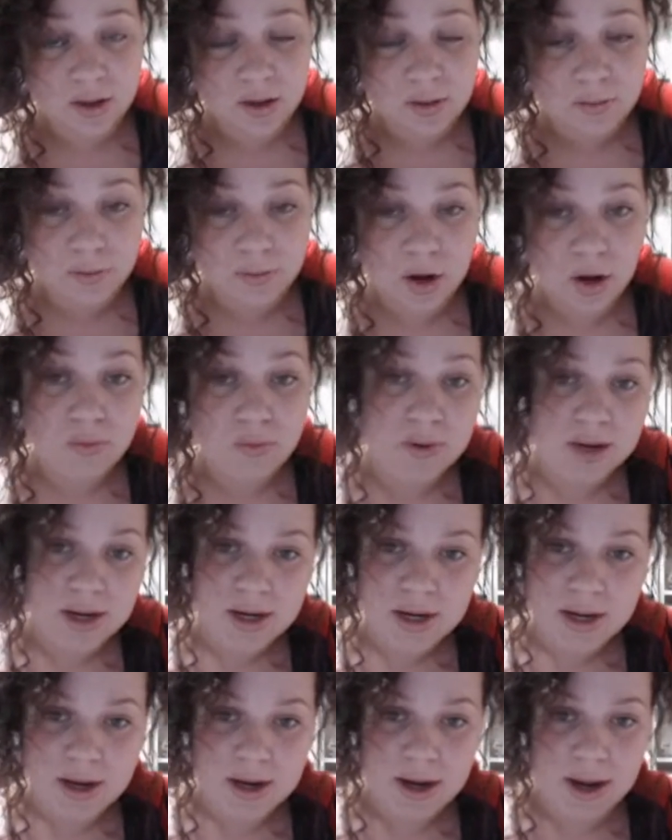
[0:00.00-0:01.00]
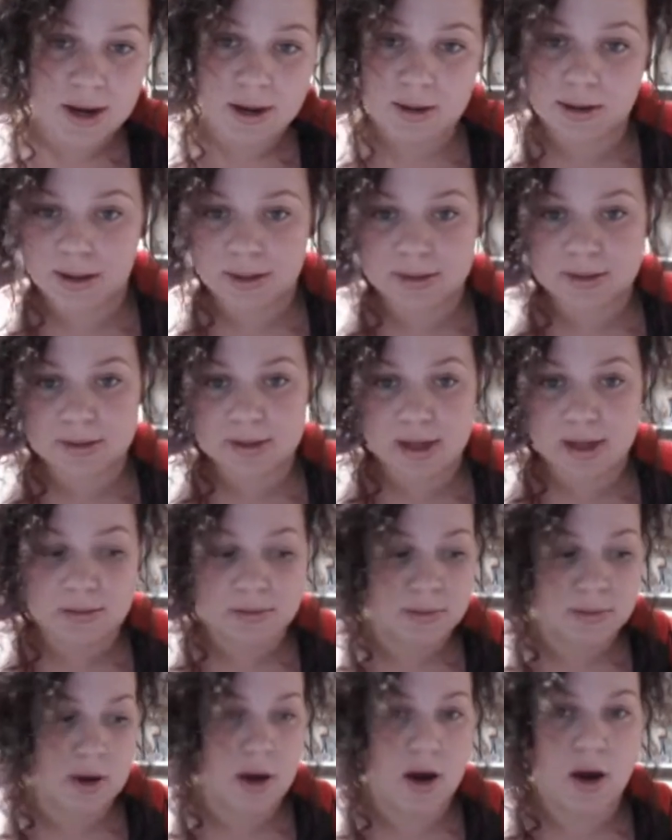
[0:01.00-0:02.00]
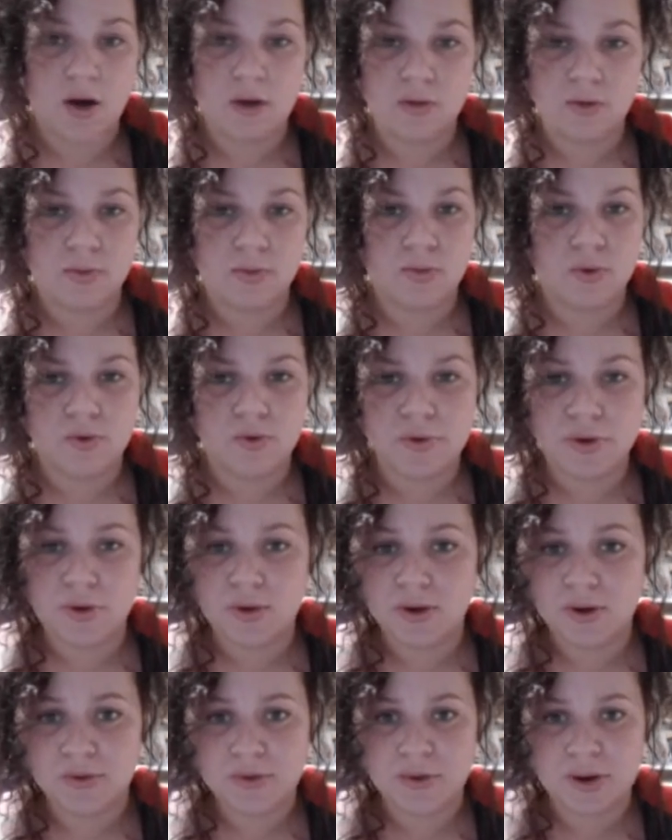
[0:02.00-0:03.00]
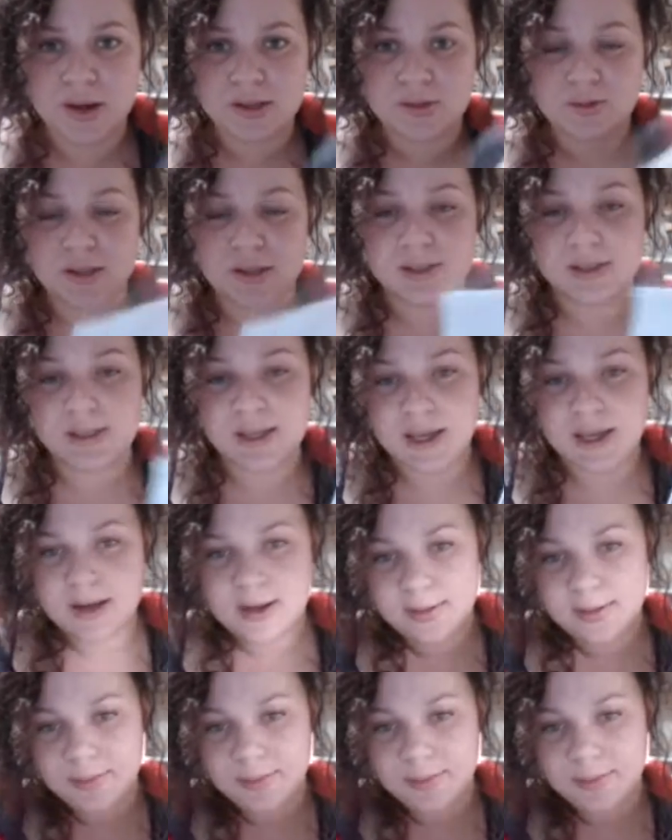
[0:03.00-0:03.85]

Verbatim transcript: But I'll read it, and like I said, I'll review it if you guys want to see it.